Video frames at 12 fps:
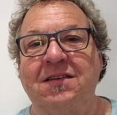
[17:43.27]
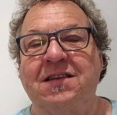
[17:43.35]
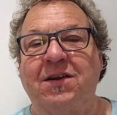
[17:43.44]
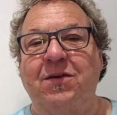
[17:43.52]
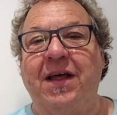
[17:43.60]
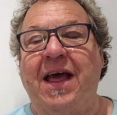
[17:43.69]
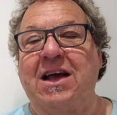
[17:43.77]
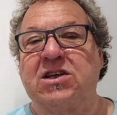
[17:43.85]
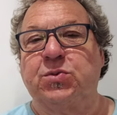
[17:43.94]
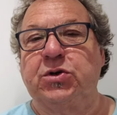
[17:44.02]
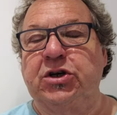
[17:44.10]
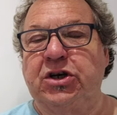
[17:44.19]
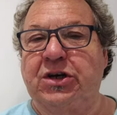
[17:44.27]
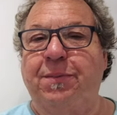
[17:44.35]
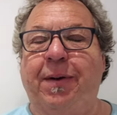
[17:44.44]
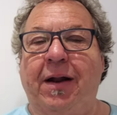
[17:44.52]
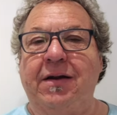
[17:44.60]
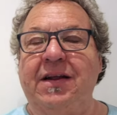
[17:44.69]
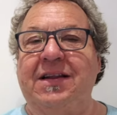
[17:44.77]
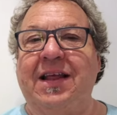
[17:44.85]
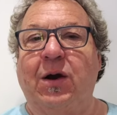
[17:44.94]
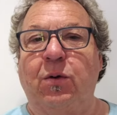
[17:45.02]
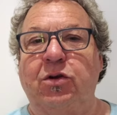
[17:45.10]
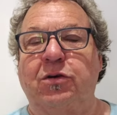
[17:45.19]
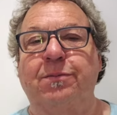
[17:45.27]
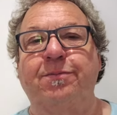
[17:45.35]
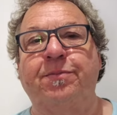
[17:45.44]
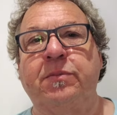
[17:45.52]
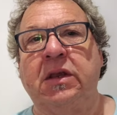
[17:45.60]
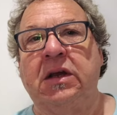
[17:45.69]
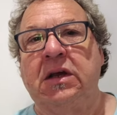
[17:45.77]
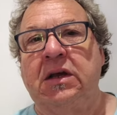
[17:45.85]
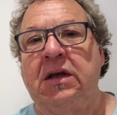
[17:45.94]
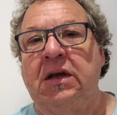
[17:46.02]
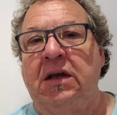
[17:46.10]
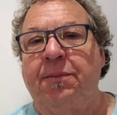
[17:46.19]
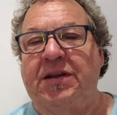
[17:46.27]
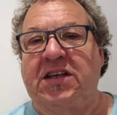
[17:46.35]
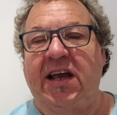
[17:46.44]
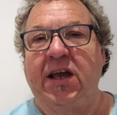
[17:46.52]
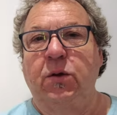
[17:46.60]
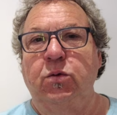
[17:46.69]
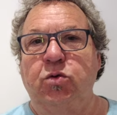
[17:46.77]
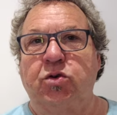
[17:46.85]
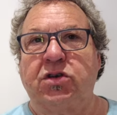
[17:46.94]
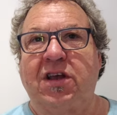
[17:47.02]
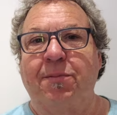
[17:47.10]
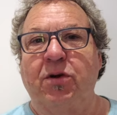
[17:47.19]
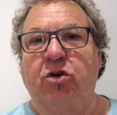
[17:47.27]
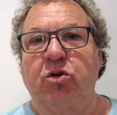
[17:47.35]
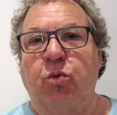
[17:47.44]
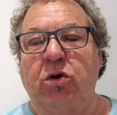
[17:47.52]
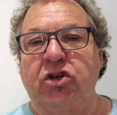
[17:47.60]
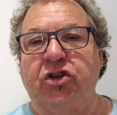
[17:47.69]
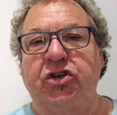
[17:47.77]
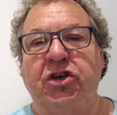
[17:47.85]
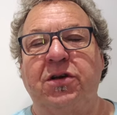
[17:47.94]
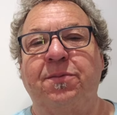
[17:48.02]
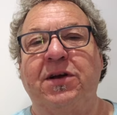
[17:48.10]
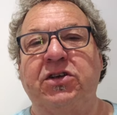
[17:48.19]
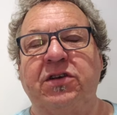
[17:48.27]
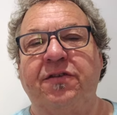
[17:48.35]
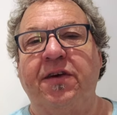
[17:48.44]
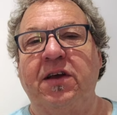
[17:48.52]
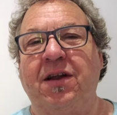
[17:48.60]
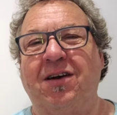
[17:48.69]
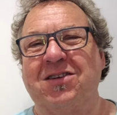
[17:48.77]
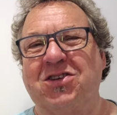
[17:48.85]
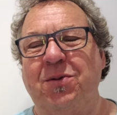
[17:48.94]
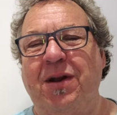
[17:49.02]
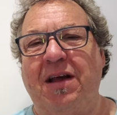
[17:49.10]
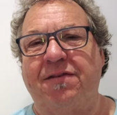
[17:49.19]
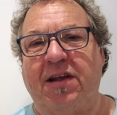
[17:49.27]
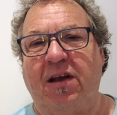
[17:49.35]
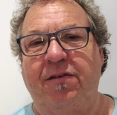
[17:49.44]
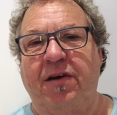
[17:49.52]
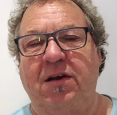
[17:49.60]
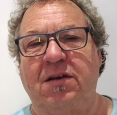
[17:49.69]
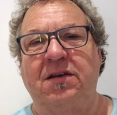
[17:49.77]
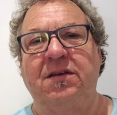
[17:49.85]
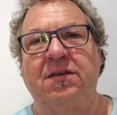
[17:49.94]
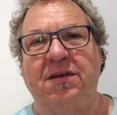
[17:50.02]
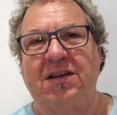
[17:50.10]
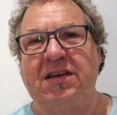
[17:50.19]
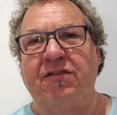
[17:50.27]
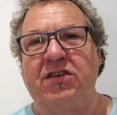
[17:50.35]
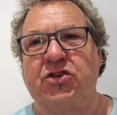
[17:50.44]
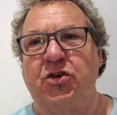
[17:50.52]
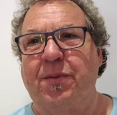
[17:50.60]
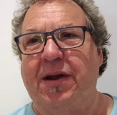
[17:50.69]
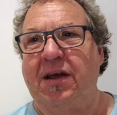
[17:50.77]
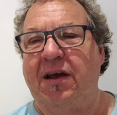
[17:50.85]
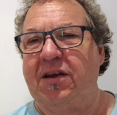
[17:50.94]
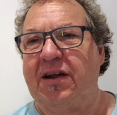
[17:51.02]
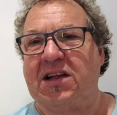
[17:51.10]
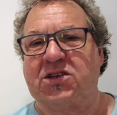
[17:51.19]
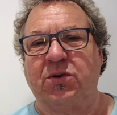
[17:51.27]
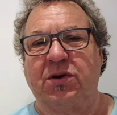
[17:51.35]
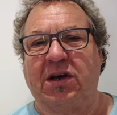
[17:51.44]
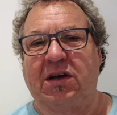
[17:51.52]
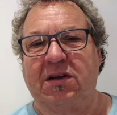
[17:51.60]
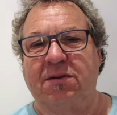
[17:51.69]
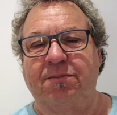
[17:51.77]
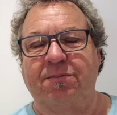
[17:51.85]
Done all the housework, planted the old um, potatoes, give them a good wash, make sure everything. I've got two left over. That give you too many. I ain't got that sort of garden.